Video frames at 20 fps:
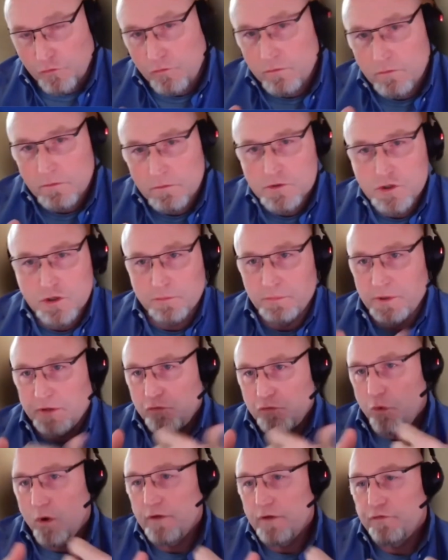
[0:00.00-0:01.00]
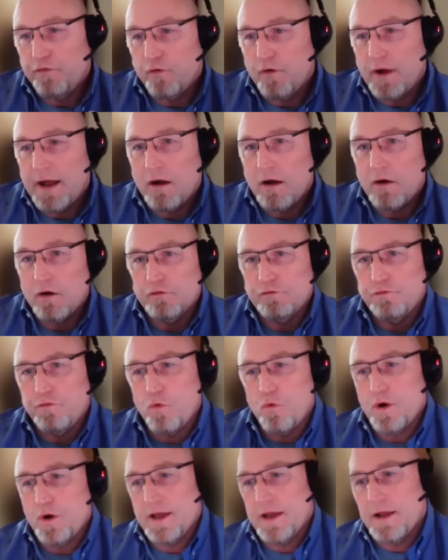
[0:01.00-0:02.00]
should it be 24 hours,
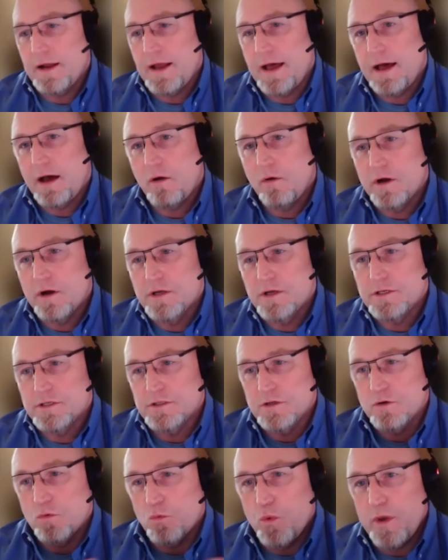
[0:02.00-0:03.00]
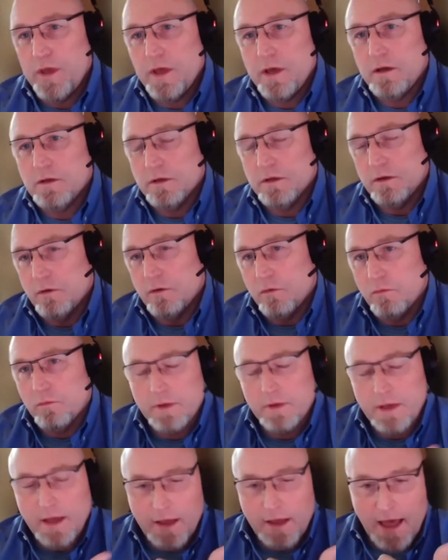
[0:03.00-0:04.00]
48 hours? Is it a week?
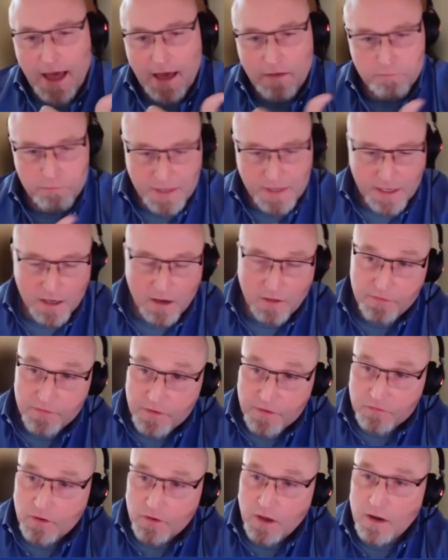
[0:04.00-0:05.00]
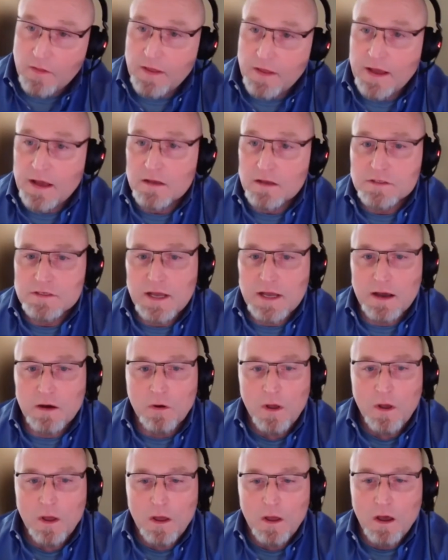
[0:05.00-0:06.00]
Being on this side of the house
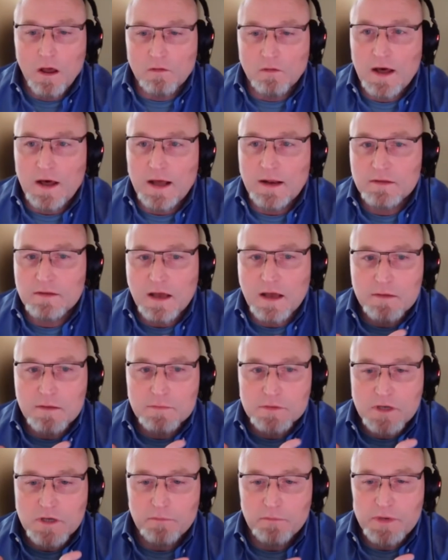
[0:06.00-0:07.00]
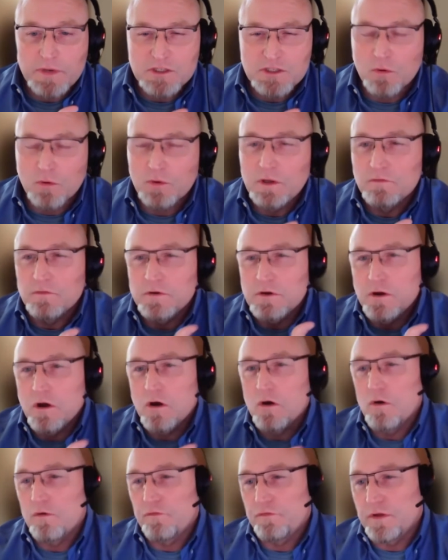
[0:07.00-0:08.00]
now, a lot of times companies don't even
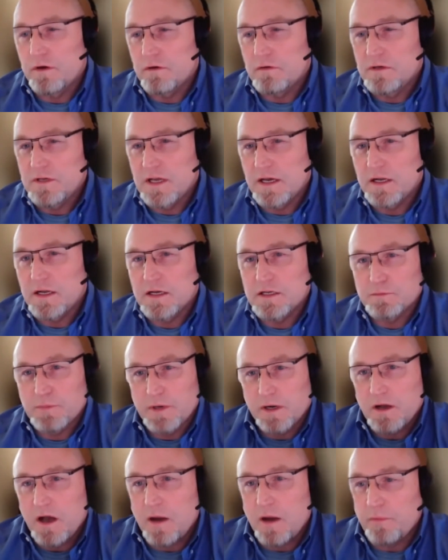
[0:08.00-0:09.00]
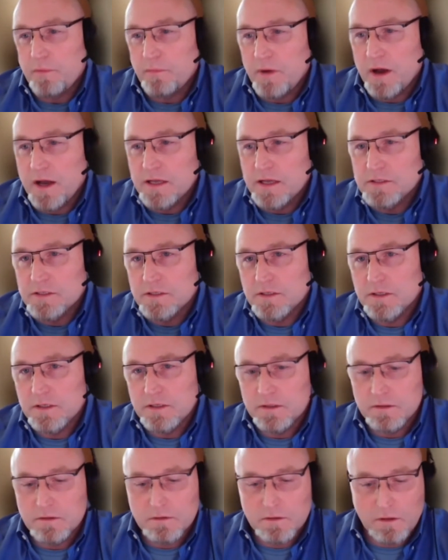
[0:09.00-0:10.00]
know if their data has been compromised
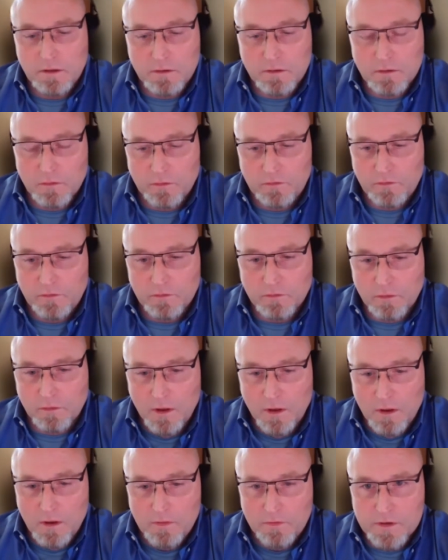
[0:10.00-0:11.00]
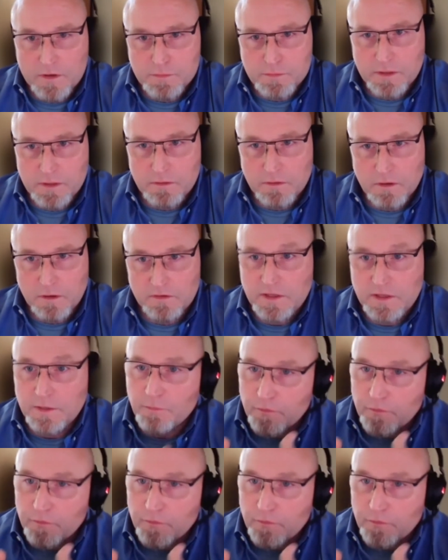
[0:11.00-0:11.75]
until there's been a deeper